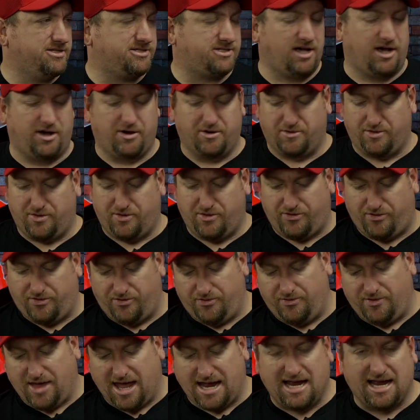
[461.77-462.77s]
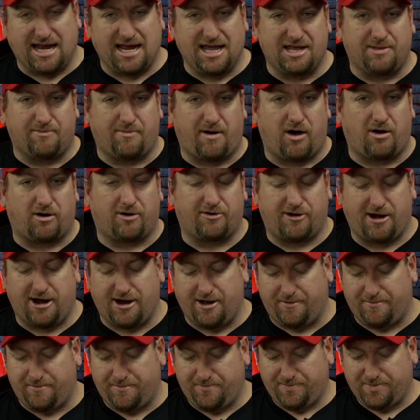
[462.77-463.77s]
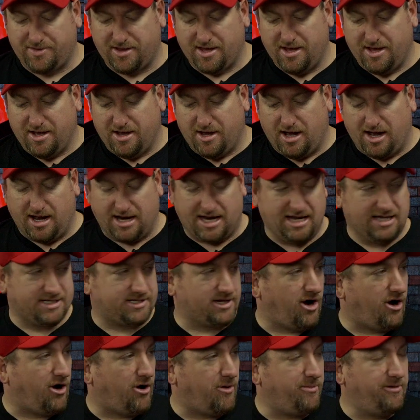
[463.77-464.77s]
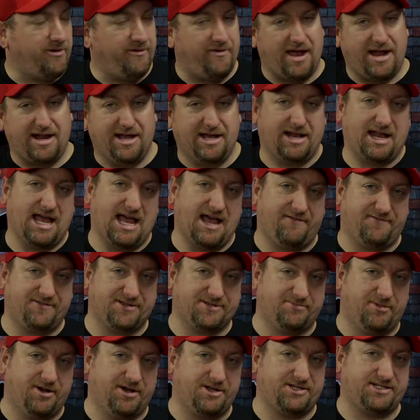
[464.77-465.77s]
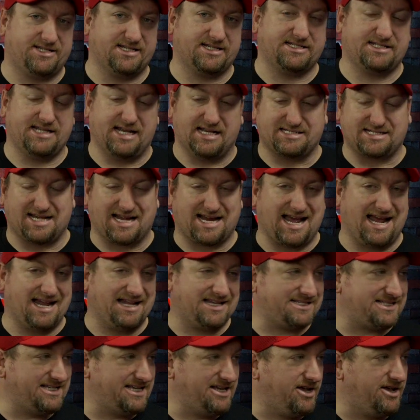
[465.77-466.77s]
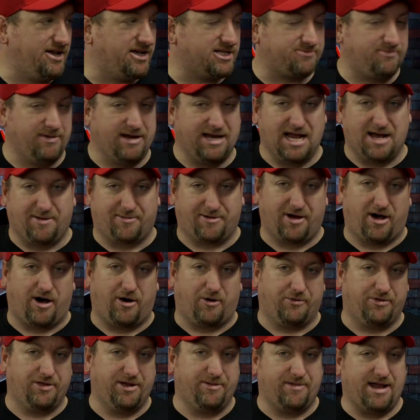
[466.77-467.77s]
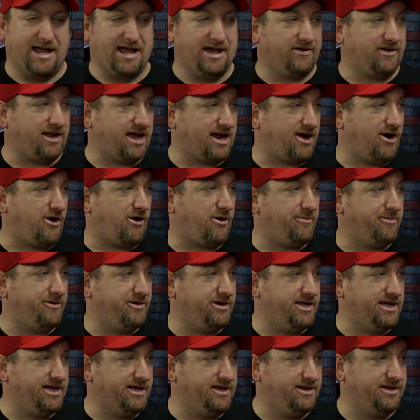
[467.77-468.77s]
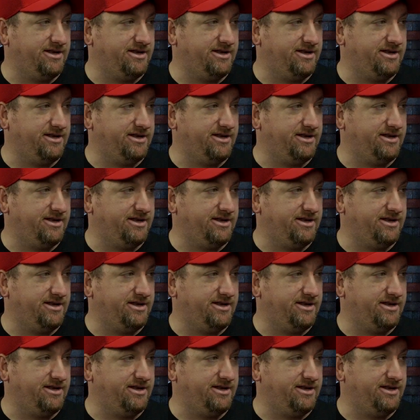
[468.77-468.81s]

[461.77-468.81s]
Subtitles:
So they can get the ball around. Against Auburn, they didn't have as much success. I kind of see us being able to hold them down like Auburn did.